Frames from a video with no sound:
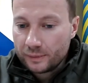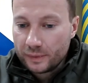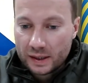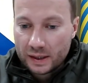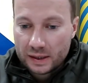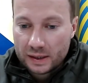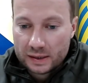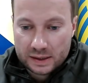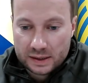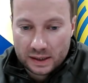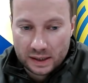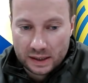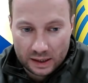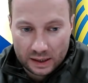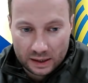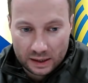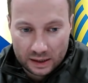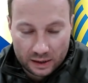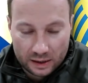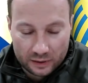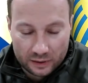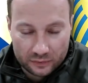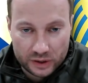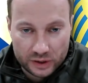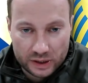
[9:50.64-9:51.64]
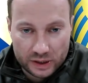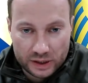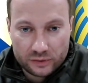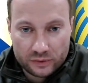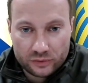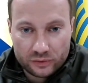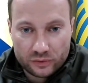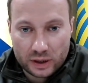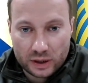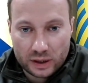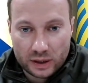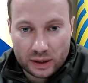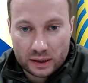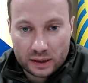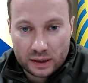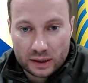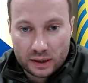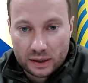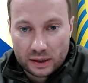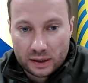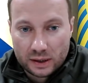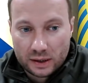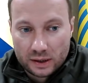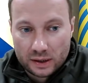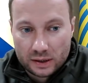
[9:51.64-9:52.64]
The Donetsk direction,
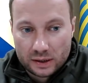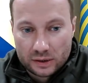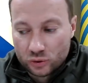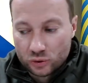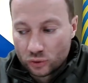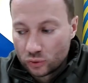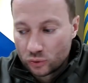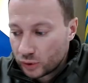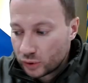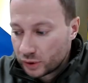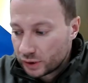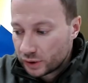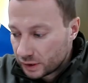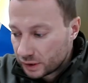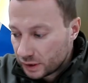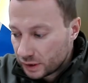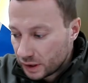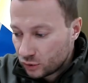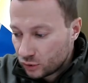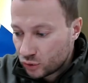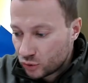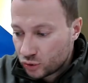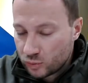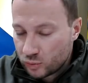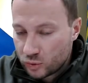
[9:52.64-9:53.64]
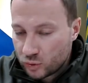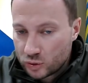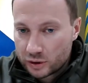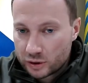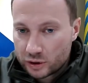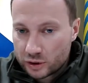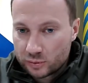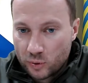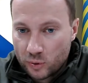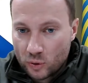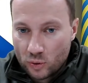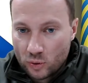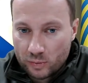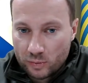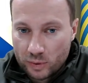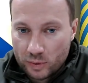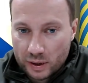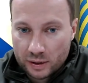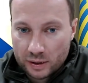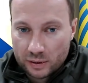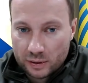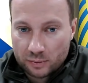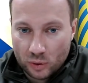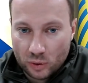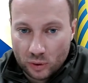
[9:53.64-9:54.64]
that's Avdiivka.
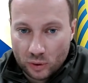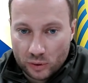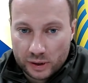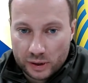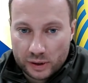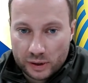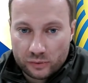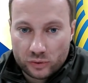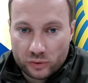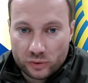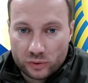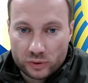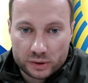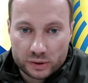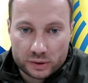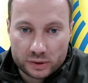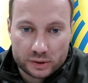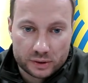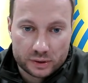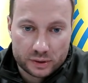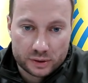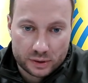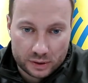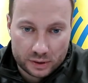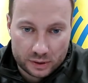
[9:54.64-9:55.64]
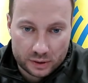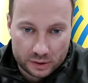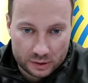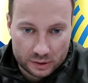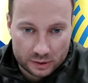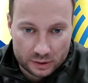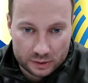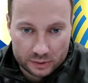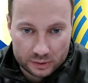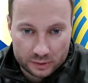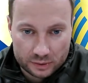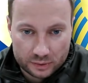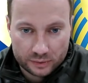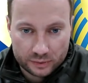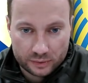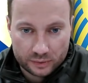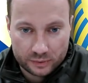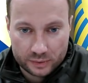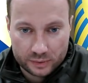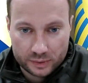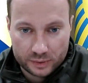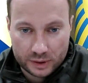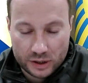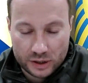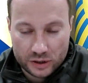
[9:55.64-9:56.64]
Today there were also attempts
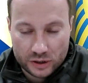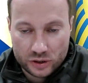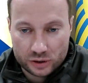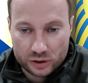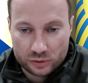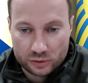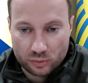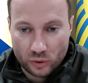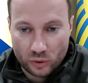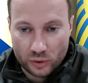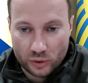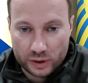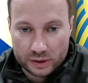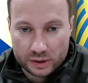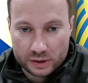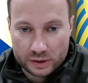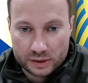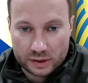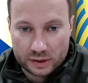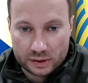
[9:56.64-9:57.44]
to break through.